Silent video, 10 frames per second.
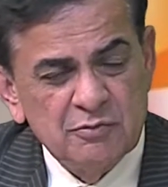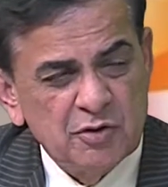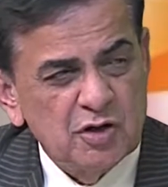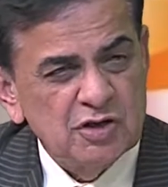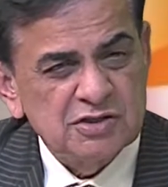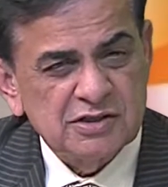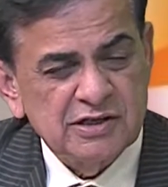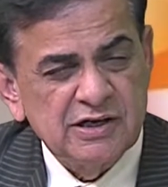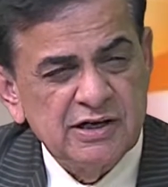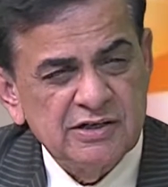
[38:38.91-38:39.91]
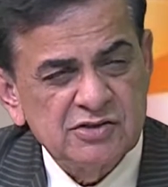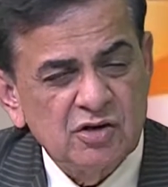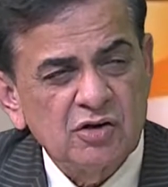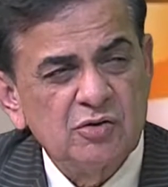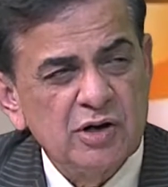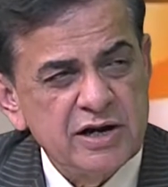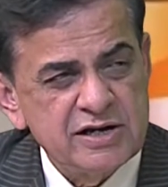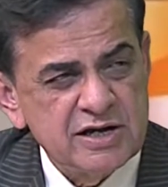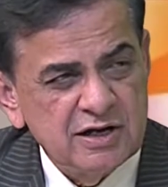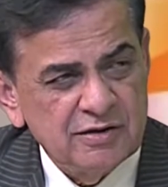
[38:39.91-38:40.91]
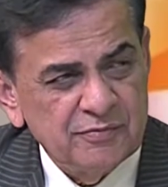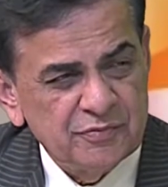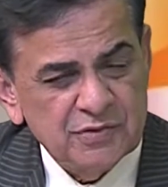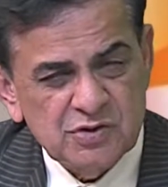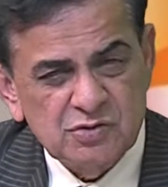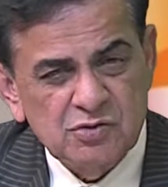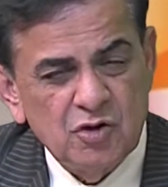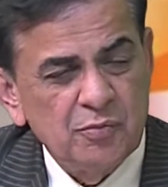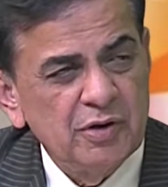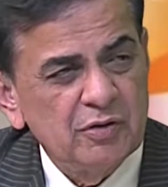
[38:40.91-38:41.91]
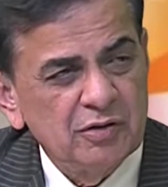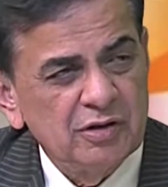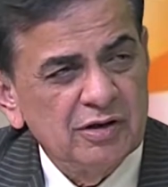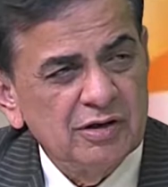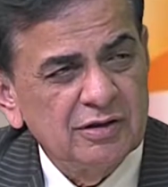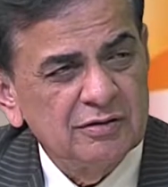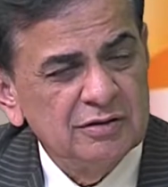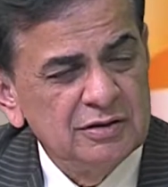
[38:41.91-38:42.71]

because it is not good idea to comment on